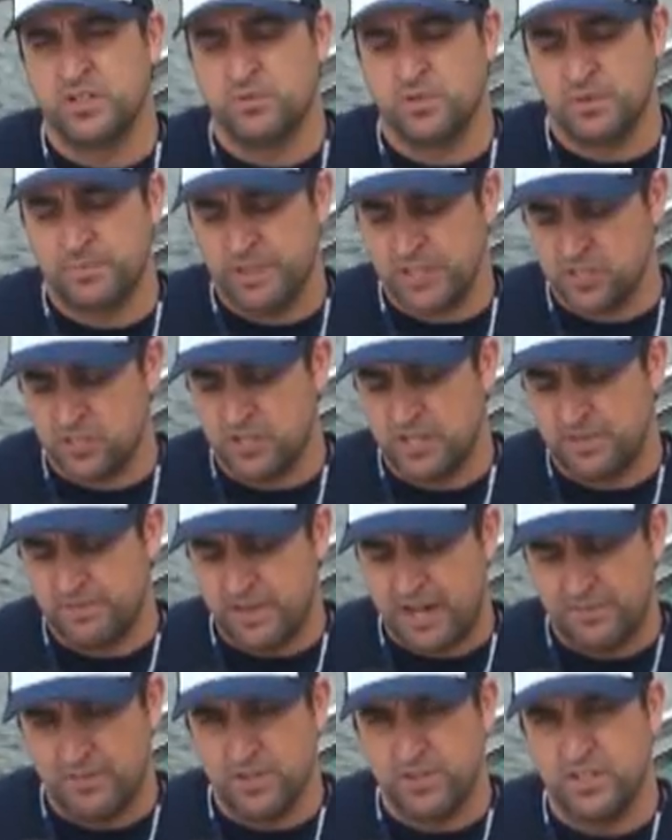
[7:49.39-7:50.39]
You want to make sure you
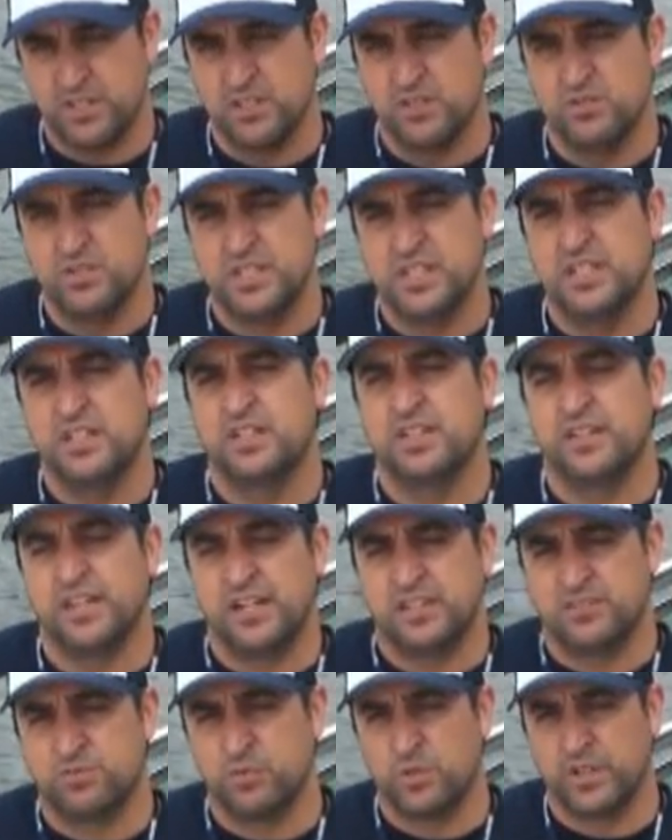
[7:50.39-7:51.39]
have everything you need and
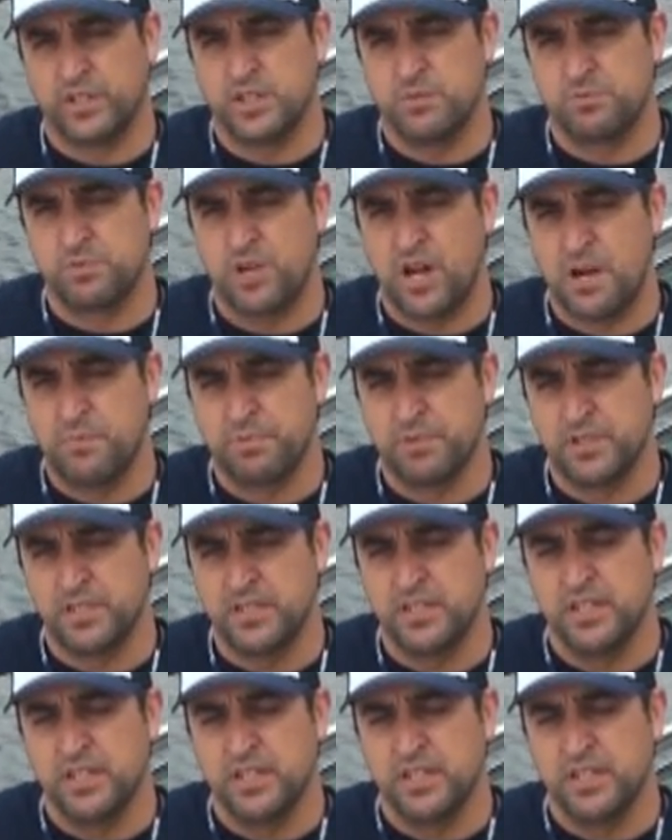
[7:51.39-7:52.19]
that it's working properly.